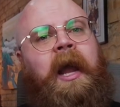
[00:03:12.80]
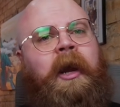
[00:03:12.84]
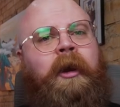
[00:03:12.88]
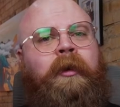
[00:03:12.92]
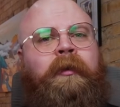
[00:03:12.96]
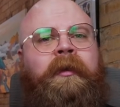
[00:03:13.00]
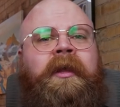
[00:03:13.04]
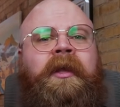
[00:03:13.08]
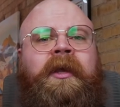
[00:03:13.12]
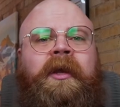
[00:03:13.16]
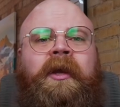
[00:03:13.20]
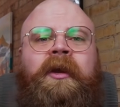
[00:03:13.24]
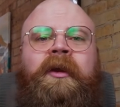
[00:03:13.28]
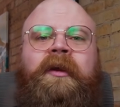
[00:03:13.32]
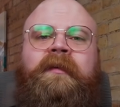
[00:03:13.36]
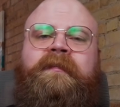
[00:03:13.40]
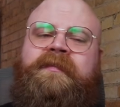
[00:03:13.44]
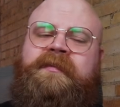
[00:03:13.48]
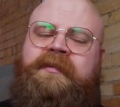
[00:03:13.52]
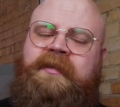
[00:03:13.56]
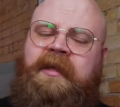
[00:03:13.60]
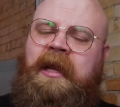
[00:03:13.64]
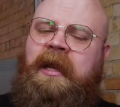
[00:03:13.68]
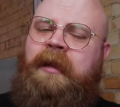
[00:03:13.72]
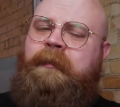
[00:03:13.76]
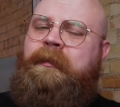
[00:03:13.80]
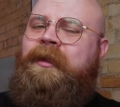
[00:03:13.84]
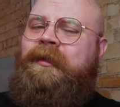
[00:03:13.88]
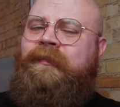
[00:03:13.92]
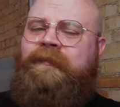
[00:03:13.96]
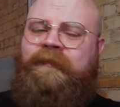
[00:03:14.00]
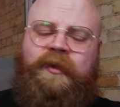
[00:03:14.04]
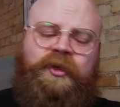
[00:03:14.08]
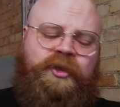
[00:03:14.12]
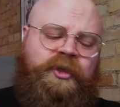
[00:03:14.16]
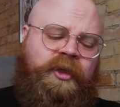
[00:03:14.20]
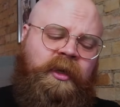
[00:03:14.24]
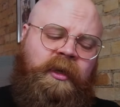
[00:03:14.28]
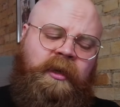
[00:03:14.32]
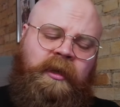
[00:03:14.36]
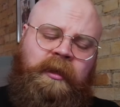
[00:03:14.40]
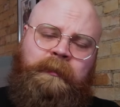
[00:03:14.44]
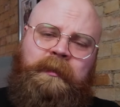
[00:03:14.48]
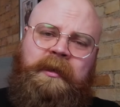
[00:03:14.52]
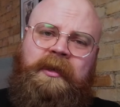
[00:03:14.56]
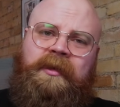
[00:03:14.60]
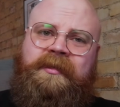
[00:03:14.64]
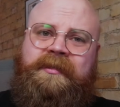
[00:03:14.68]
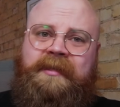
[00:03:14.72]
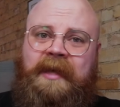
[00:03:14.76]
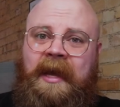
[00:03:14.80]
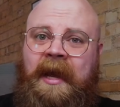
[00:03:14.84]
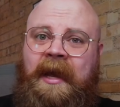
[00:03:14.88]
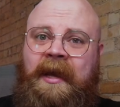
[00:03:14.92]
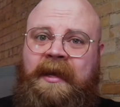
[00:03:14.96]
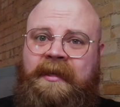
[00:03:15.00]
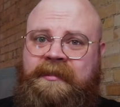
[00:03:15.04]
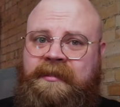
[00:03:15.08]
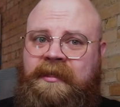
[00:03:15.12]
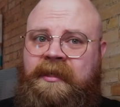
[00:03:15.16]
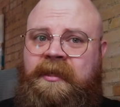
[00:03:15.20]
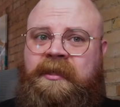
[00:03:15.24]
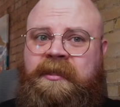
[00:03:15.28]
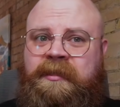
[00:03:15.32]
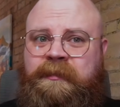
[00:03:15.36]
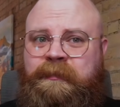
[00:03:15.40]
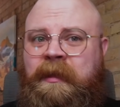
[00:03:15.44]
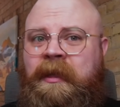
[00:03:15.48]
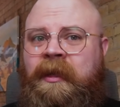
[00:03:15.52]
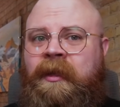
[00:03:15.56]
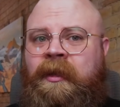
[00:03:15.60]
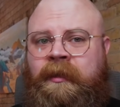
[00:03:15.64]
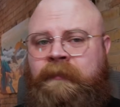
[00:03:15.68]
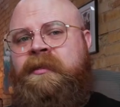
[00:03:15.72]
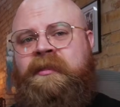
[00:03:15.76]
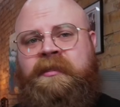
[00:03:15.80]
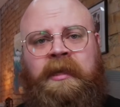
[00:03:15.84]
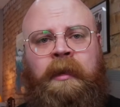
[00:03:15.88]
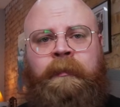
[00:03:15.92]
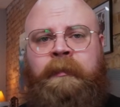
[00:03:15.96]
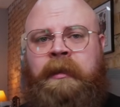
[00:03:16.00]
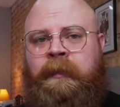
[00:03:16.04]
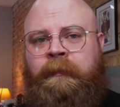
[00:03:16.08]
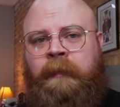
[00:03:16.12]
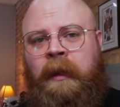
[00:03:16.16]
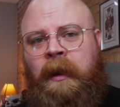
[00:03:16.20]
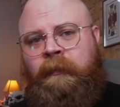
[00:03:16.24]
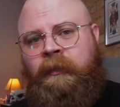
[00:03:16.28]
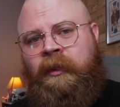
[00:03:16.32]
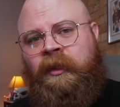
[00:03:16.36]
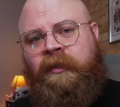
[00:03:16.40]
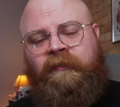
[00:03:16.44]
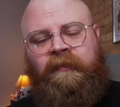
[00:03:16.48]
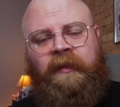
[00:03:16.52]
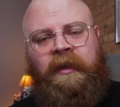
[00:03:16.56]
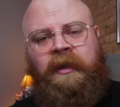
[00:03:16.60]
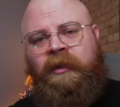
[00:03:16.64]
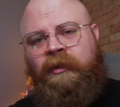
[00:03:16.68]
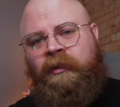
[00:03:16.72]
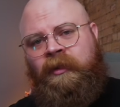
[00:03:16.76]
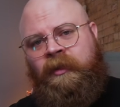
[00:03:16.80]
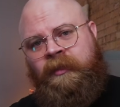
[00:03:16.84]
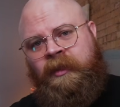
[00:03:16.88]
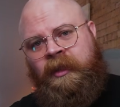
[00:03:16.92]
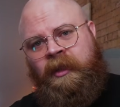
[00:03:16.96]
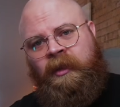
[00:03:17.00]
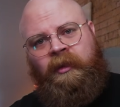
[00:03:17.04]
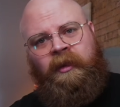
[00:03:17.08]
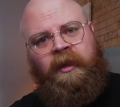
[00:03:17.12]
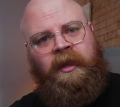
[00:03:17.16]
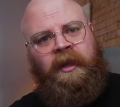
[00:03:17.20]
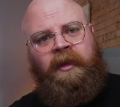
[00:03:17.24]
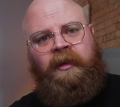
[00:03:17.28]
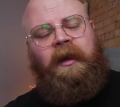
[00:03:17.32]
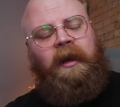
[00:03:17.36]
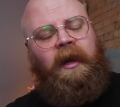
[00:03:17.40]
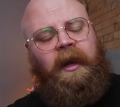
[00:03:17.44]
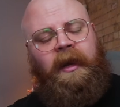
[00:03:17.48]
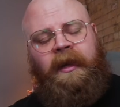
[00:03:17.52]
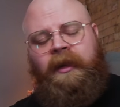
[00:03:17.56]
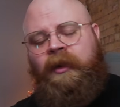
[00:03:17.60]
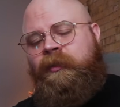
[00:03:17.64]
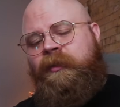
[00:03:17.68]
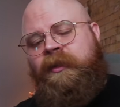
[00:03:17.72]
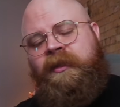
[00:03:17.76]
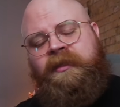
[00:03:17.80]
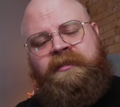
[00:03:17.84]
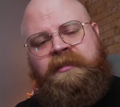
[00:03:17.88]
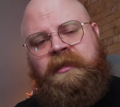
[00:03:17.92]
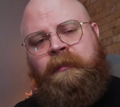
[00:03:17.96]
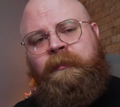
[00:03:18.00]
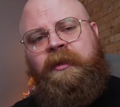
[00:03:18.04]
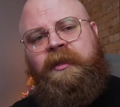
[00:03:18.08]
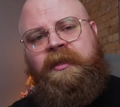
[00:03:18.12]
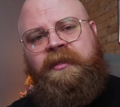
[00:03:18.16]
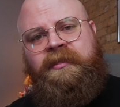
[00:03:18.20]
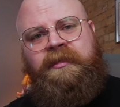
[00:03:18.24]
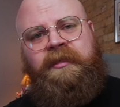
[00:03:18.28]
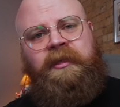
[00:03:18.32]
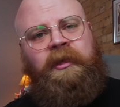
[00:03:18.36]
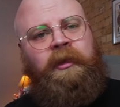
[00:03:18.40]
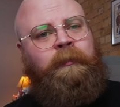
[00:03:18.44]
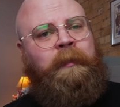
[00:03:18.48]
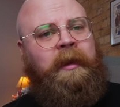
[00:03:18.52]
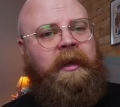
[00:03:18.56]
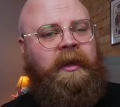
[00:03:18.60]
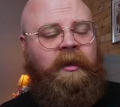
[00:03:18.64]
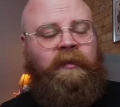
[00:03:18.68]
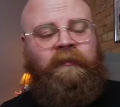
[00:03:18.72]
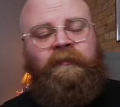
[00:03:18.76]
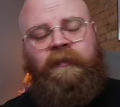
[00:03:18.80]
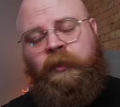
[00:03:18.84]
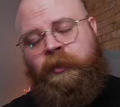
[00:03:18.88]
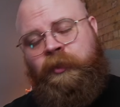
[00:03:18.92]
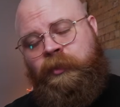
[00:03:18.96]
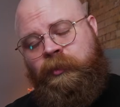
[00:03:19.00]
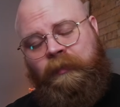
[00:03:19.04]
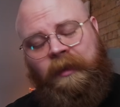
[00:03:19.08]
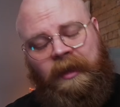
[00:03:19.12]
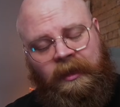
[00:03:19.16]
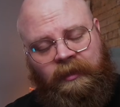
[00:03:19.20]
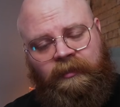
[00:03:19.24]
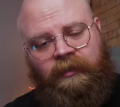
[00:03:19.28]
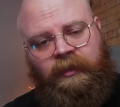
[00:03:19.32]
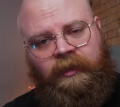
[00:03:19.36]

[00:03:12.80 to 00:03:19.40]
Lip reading: already get enough scammy phishing emails as is, being a semi-public figure on the internet. I don't need someone to steal my info directly.